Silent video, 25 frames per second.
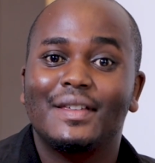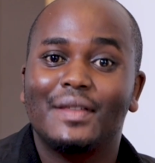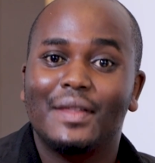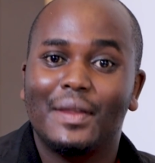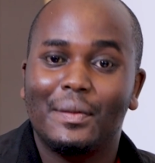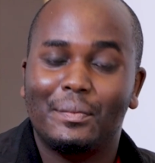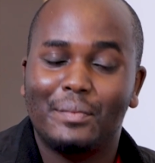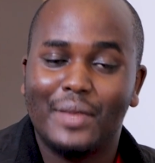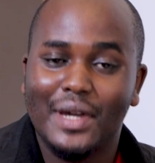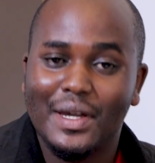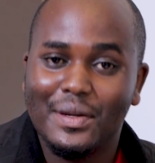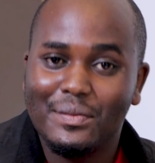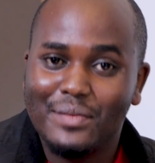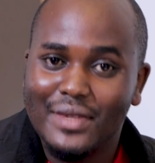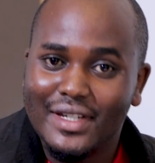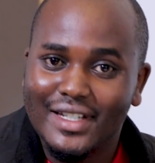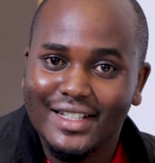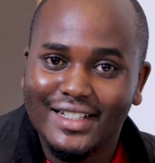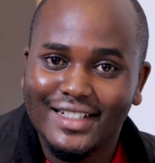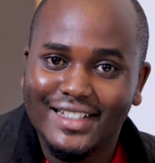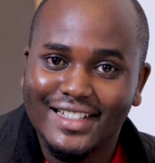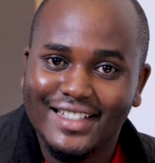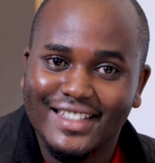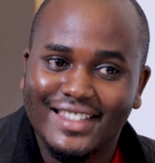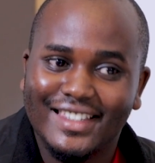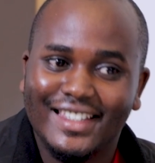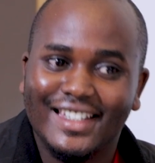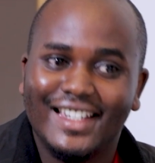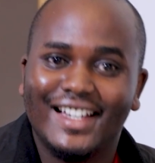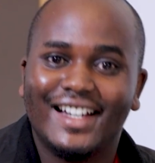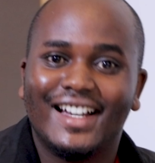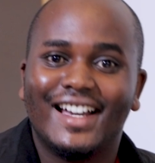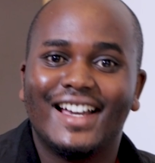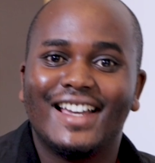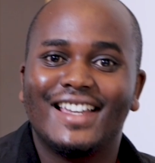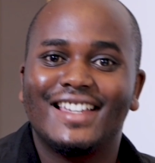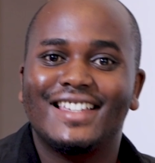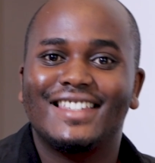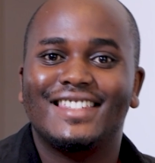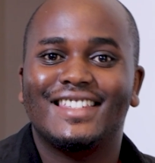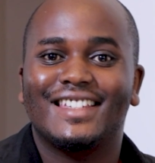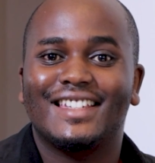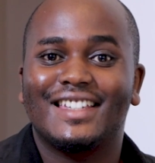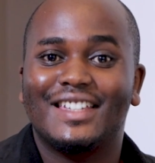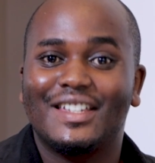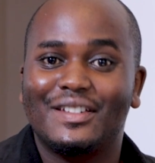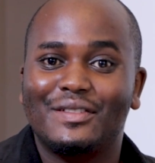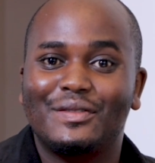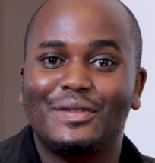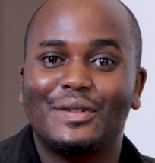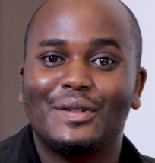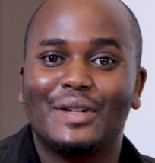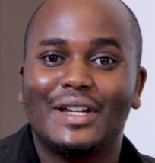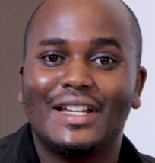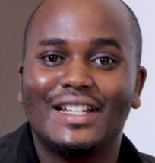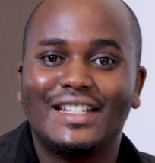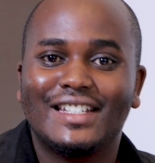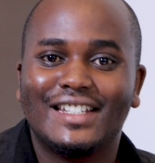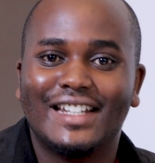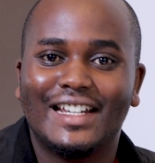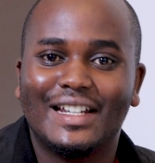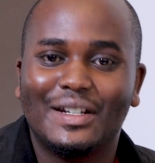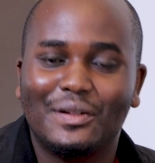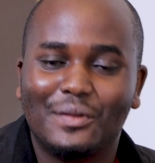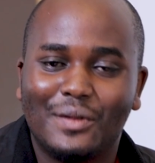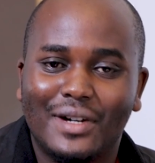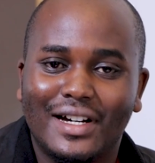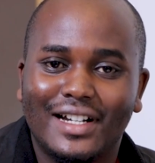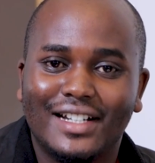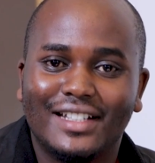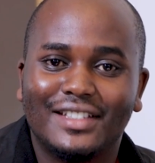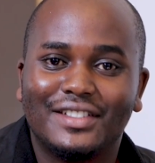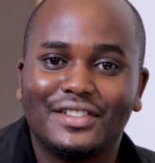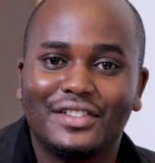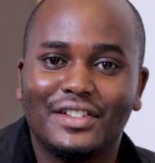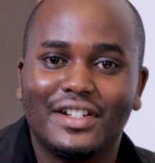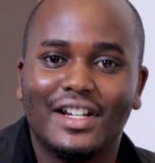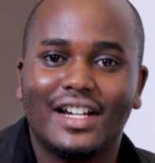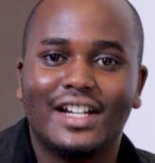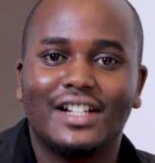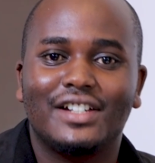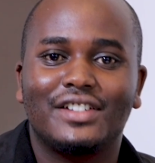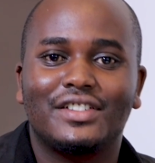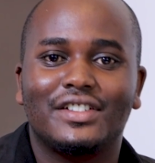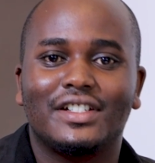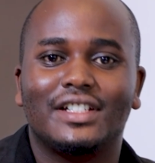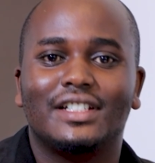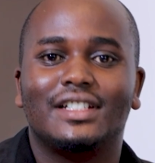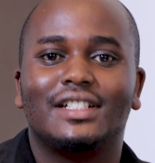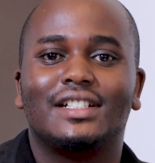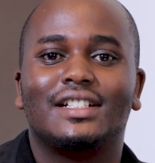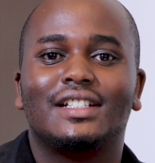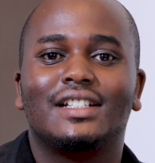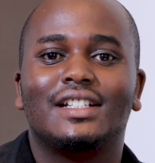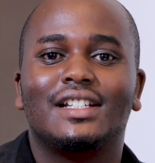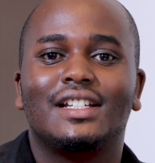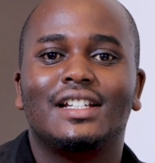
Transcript: The pay bill is there, guys. I gave you 891-300.